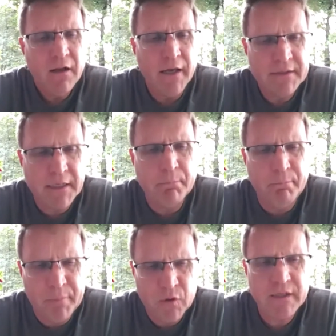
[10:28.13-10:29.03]
It's a
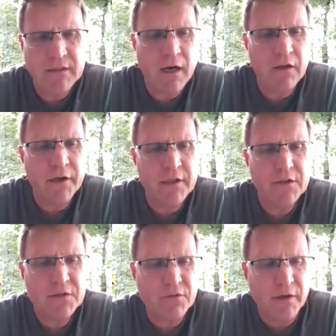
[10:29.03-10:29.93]
billion dollar
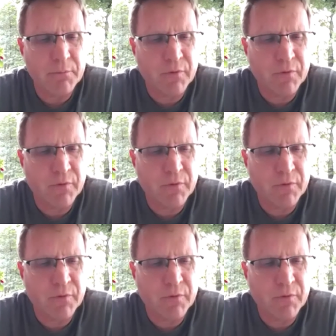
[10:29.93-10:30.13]
industry